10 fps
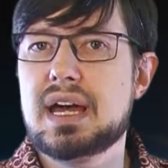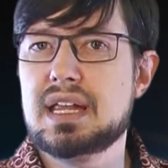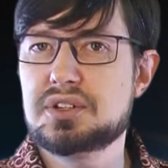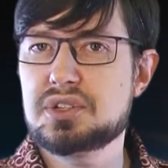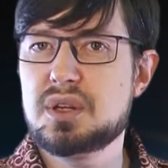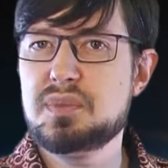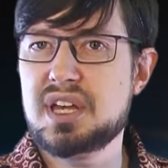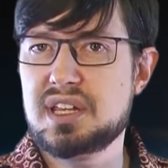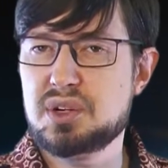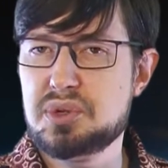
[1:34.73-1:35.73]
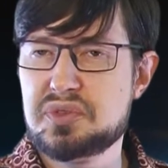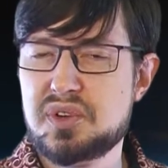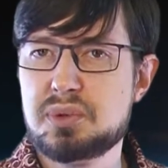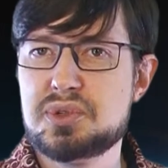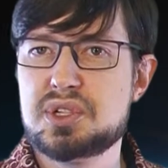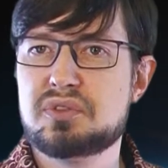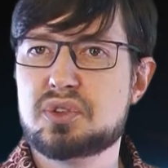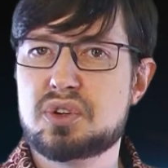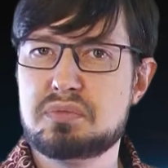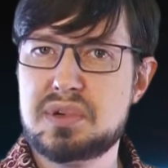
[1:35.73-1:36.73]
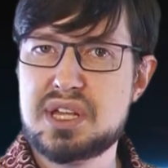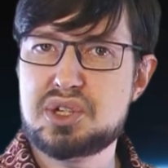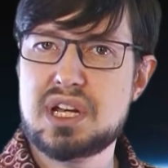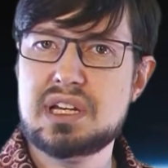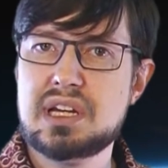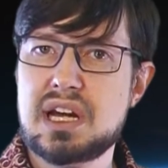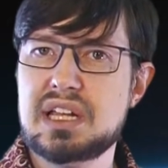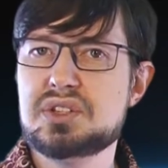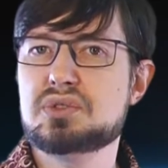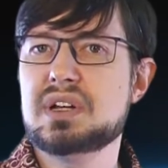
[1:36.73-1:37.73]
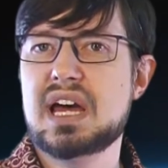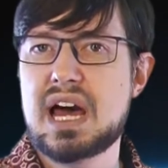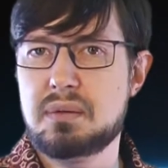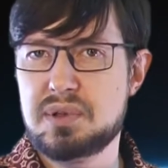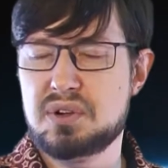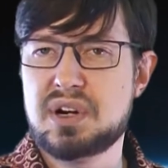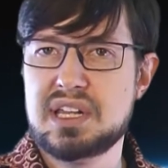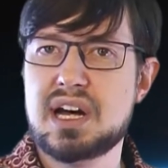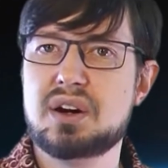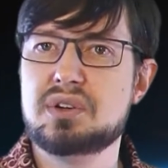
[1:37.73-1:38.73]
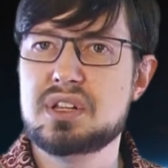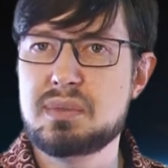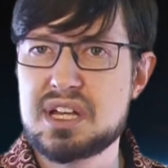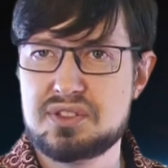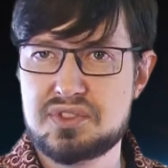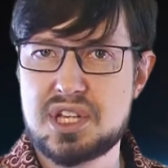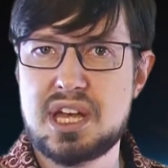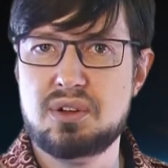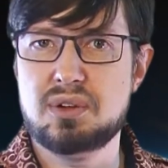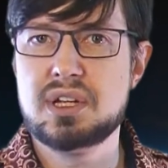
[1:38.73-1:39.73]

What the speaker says: and there's going to be an increased frequency of coral bleaching, and it's already happening right now on a massive scale.